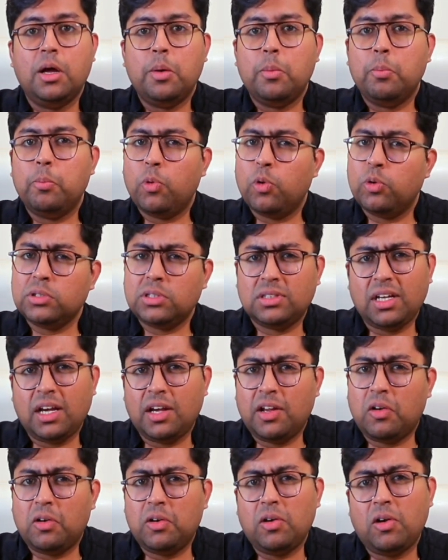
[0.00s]
Most
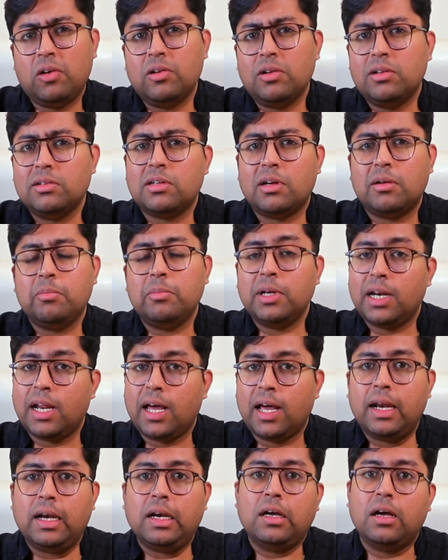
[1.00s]
thyroid nodules are
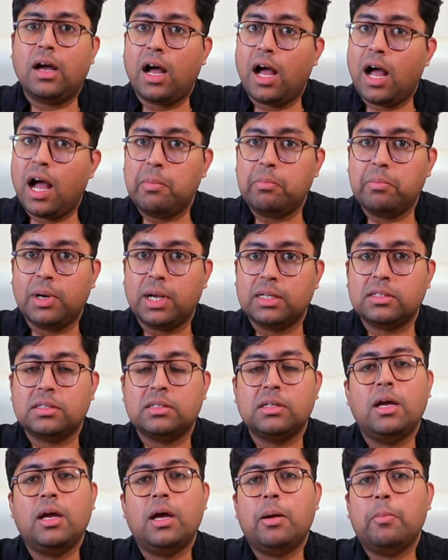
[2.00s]
benign, harmless,
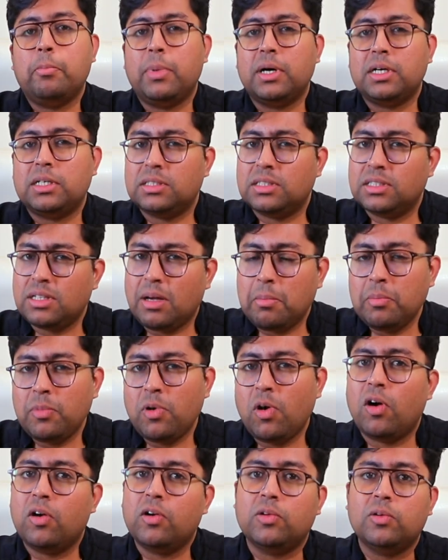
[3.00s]
but some
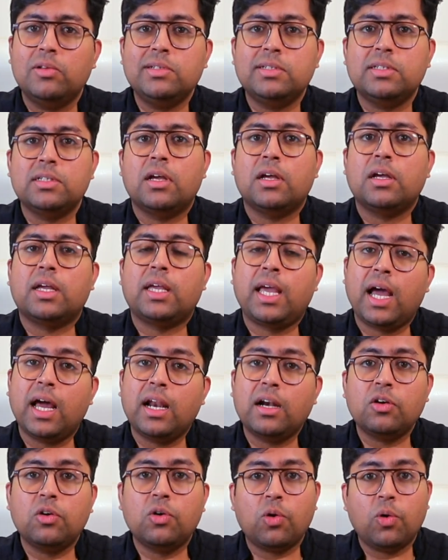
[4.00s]
nodules
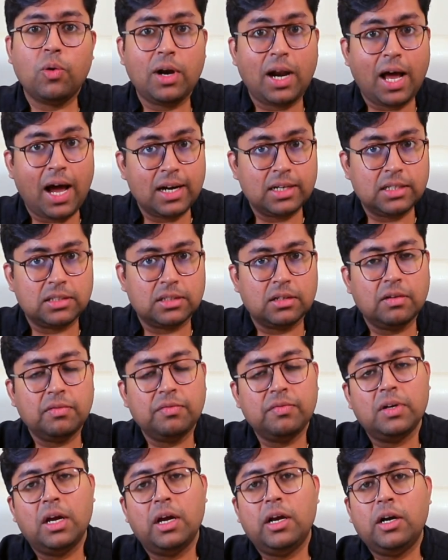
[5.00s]
can grow large enough
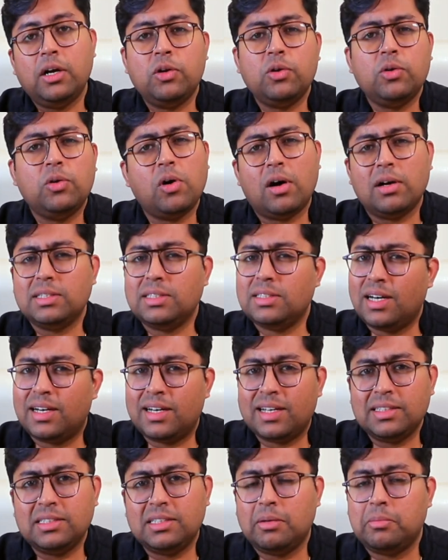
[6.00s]
to cause
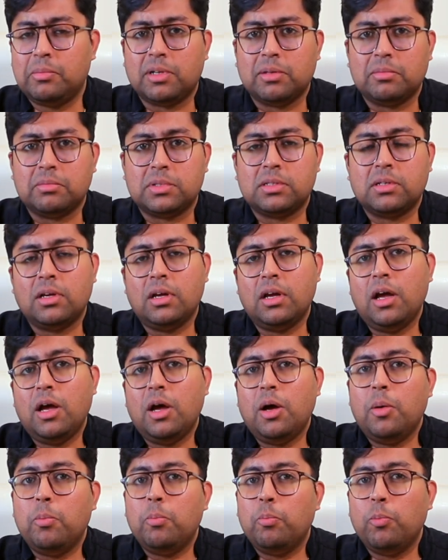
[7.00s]
certain symptoms.
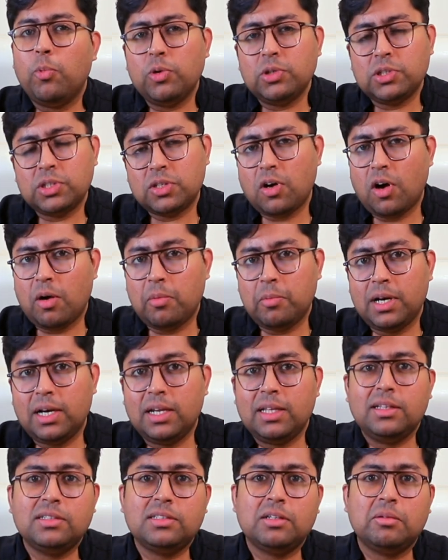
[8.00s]
Most commonly,
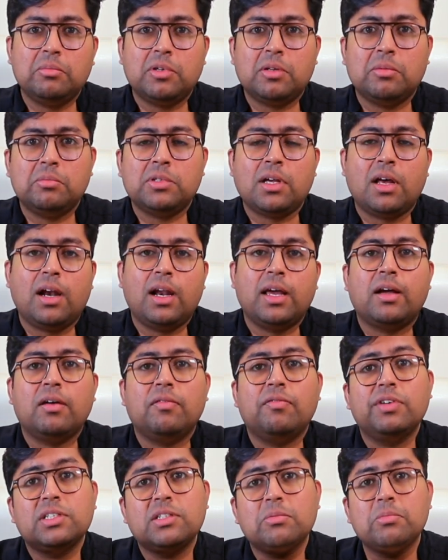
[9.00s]
the symptoms are like a
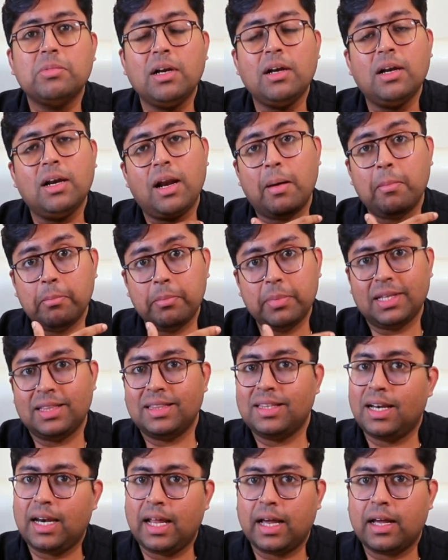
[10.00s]
visible lump in
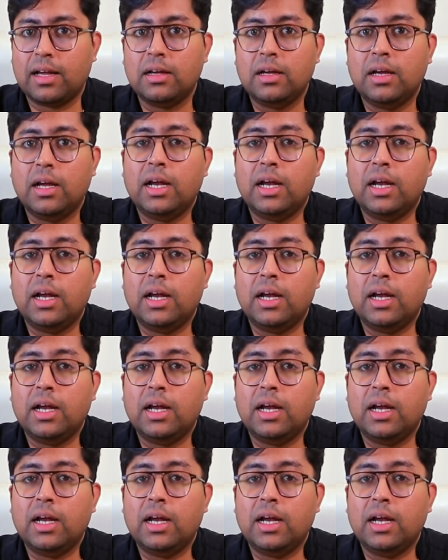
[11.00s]
the neck,